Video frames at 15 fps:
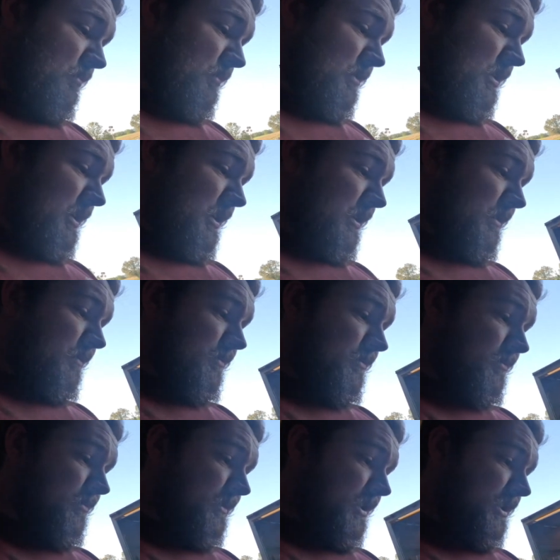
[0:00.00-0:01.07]
Yeah,
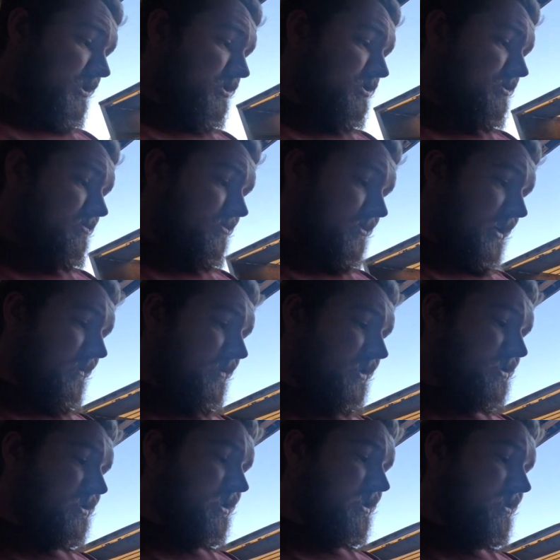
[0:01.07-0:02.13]
and there's
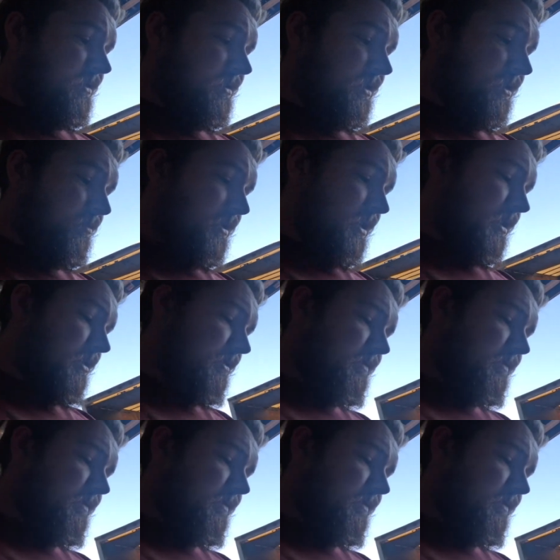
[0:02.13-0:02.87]
obviously going to be